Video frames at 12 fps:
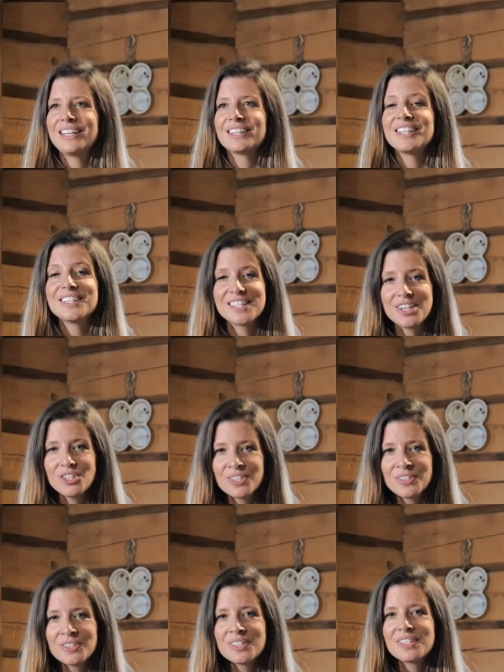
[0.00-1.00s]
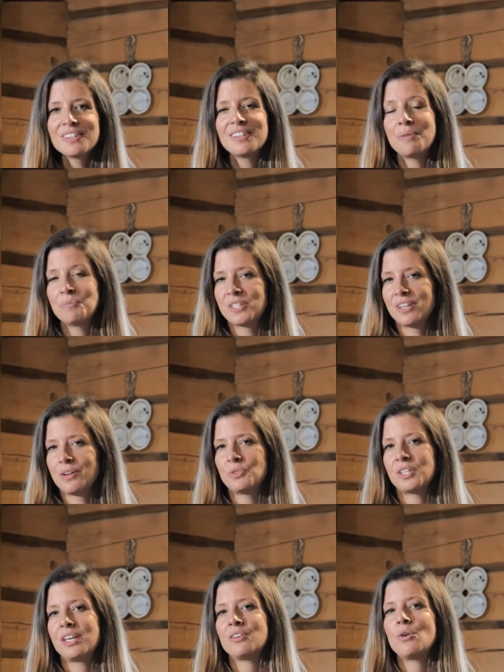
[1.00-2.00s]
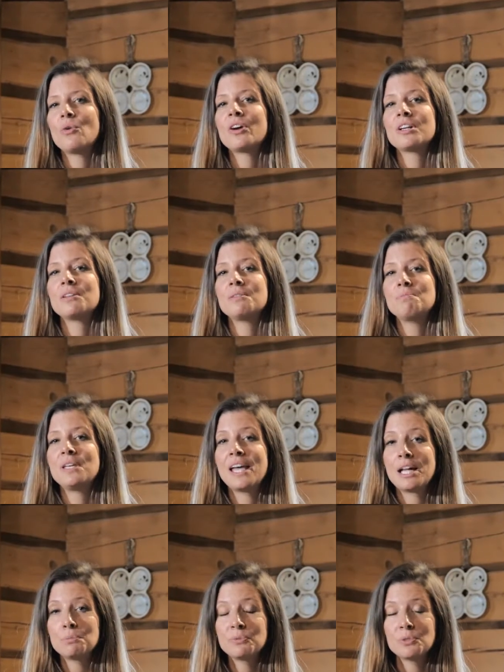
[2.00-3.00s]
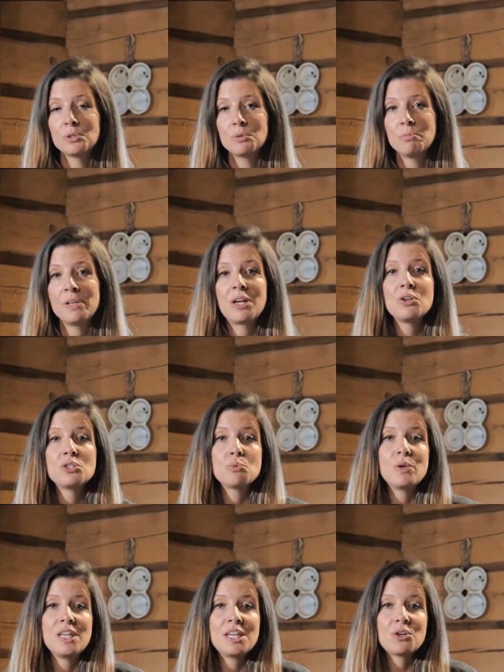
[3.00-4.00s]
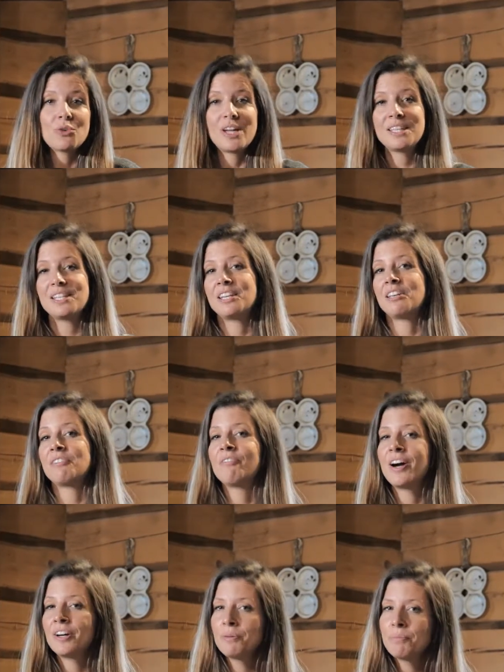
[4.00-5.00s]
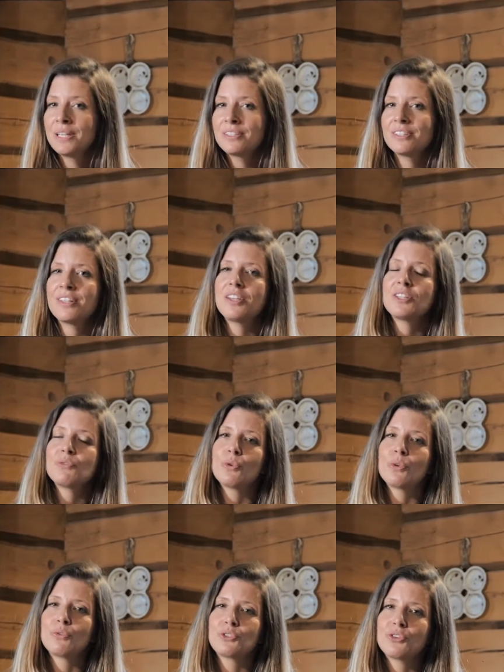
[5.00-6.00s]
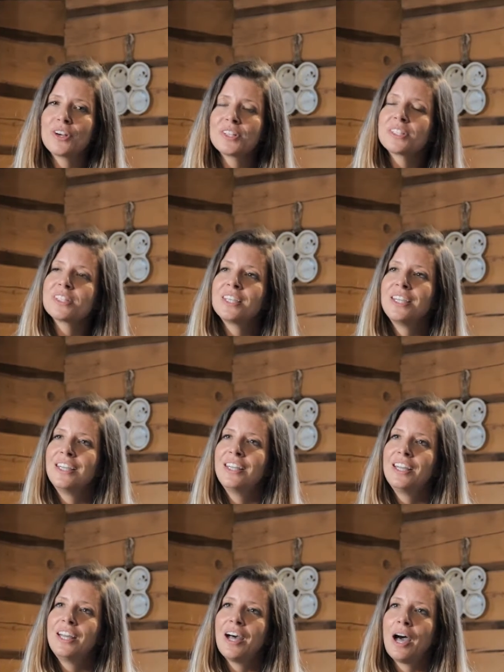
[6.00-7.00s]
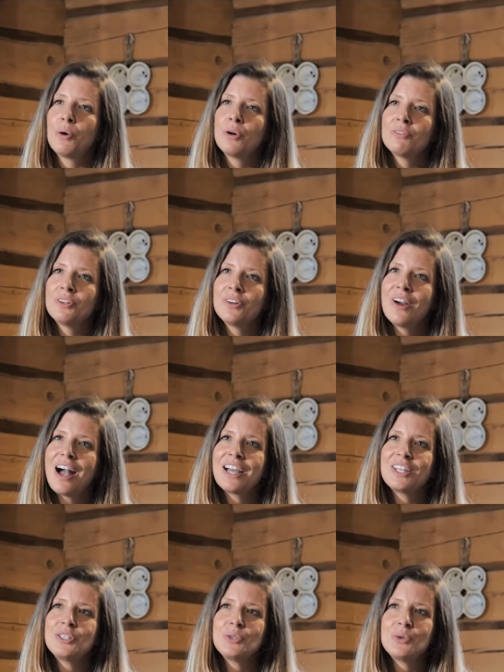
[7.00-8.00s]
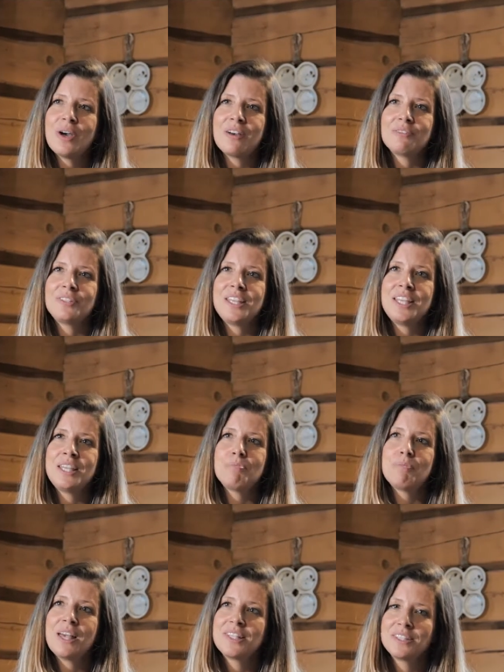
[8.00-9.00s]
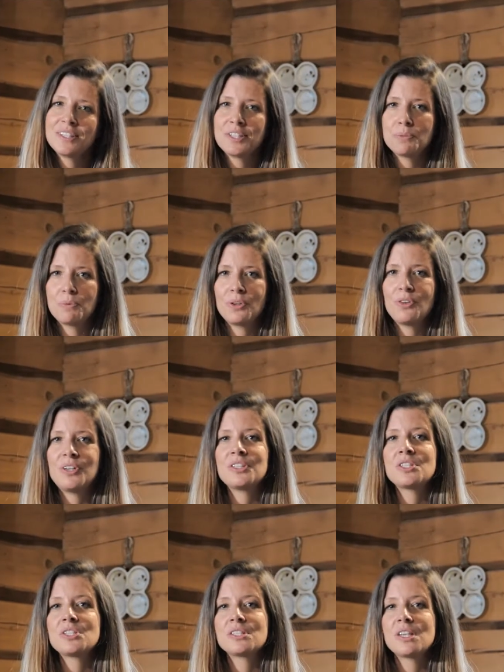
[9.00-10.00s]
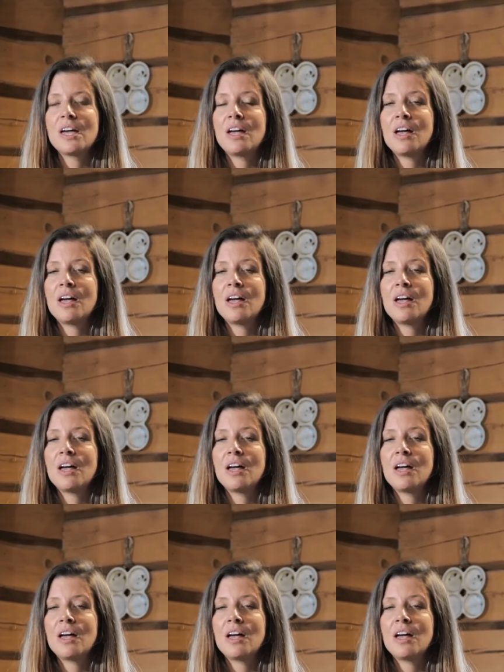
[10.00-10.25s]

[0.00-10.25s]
The sessions themselves can already be helpful because we create an environment that is full of trust. However, I do have the best experience